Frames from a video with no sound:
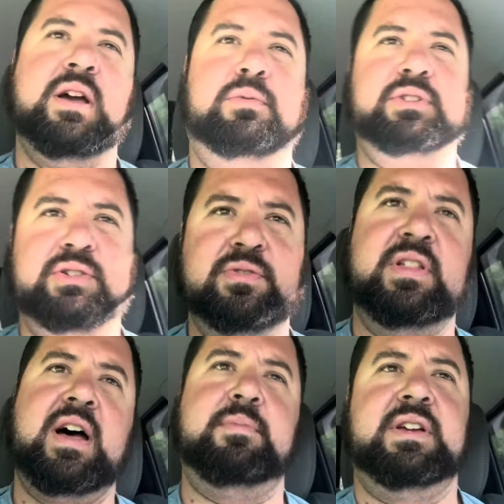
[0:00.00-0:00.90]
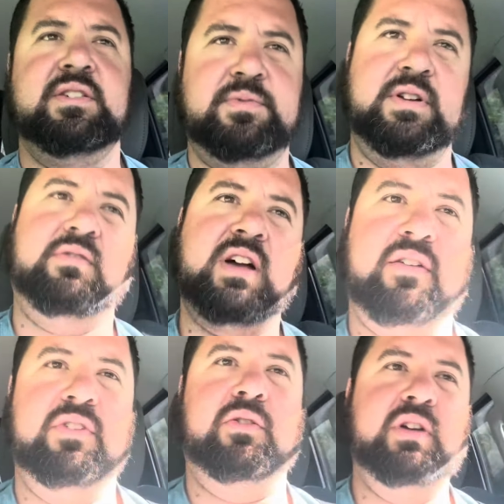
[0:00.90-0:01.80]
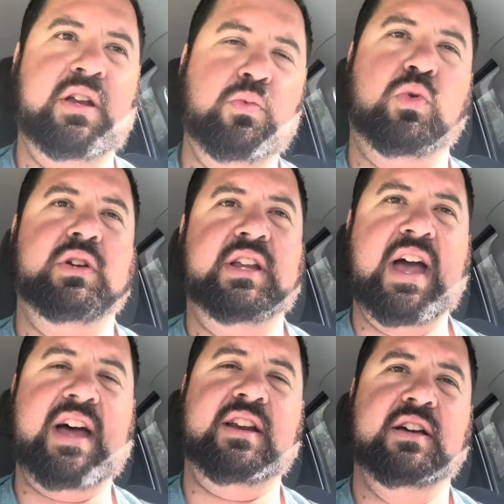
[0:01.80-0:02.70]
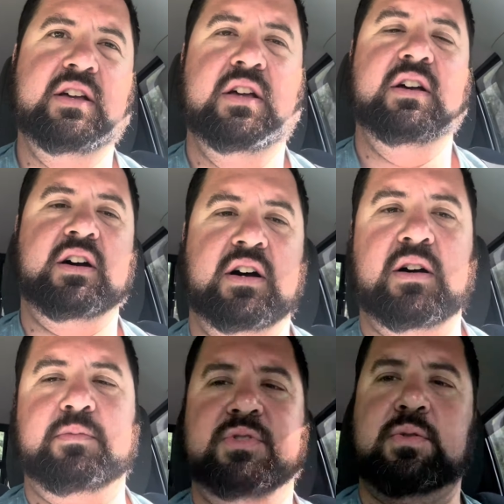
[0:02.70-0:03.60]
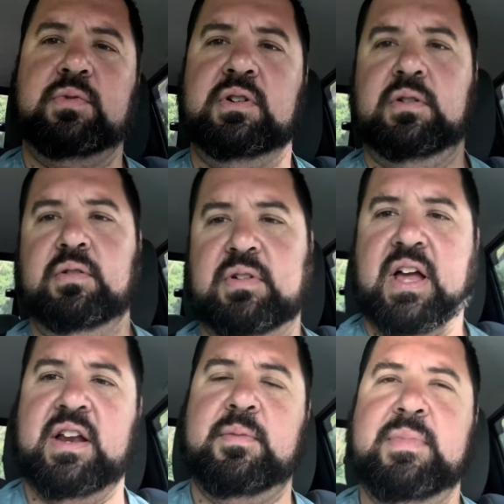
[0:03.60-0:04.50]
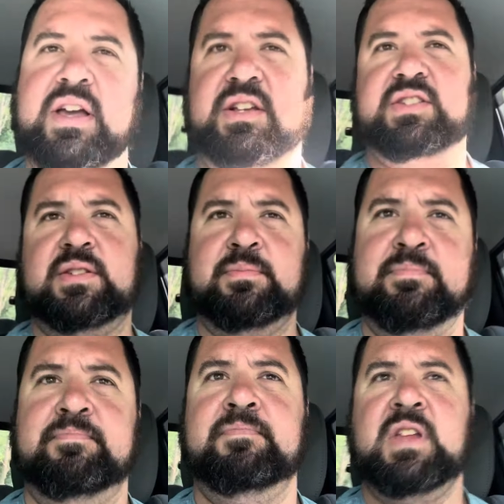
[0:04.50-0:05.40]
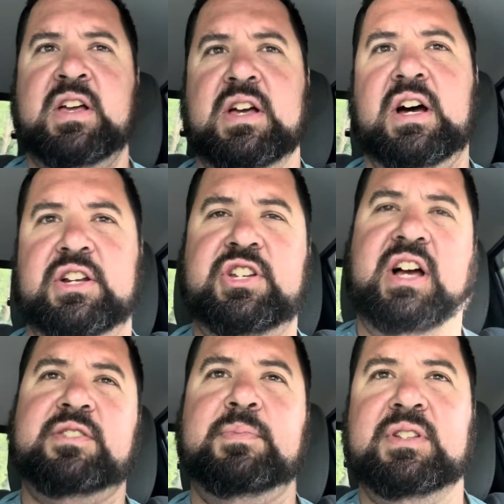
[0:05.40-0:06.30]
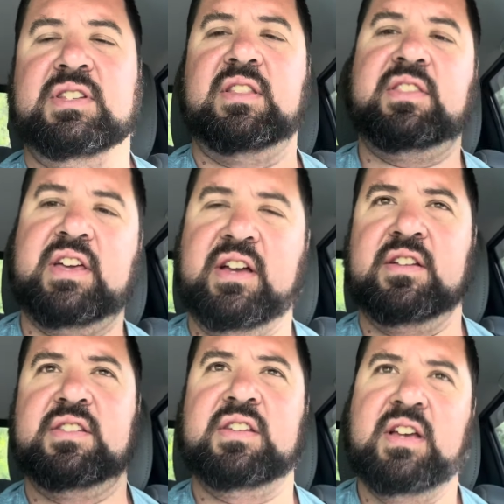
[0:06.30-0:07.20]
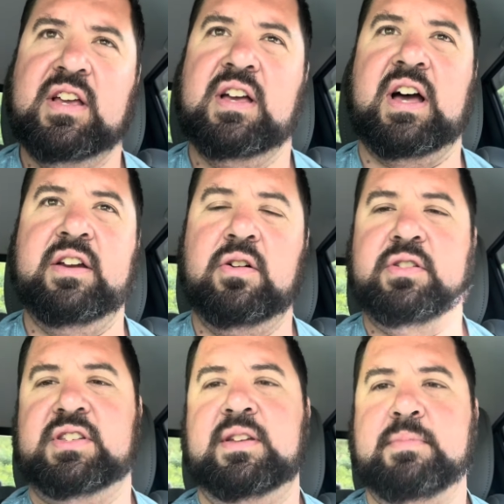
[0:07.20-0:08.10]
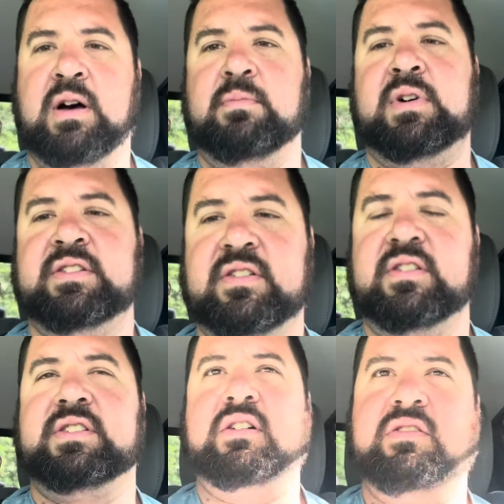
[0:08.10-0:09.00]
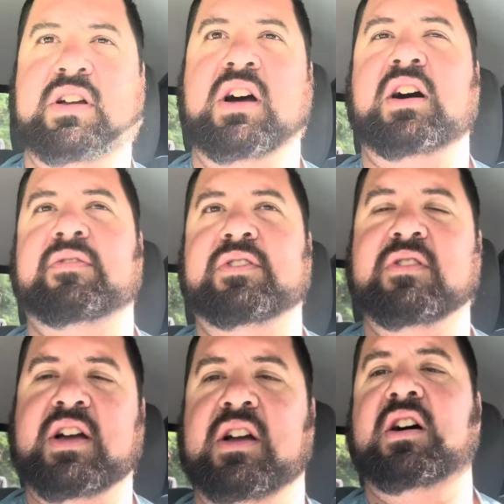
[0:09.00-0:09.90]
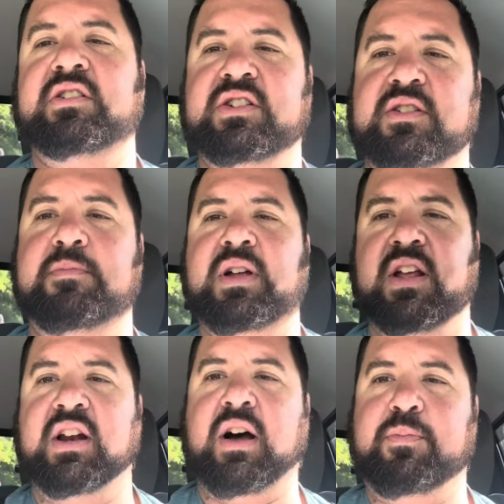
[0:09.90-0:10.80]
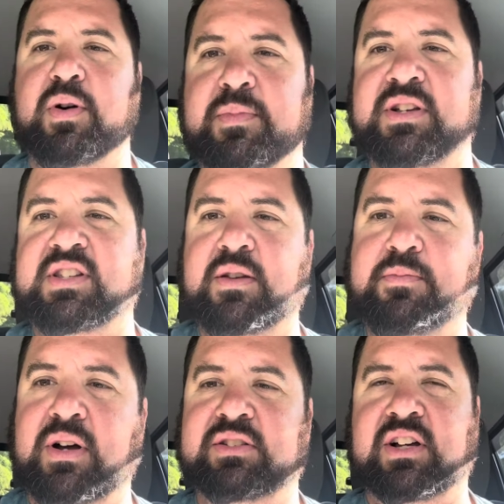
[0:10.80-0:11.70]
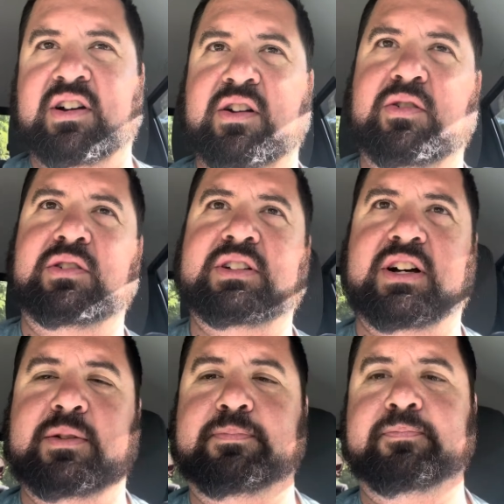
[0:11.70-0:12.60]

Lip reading: able to do that because we don't have the green wood yet. So we'll kind of make some adjustments and things. I know the seatbelt buzzer is going off. You hang on just a minute. I'll put my seatbelt on. Hold on.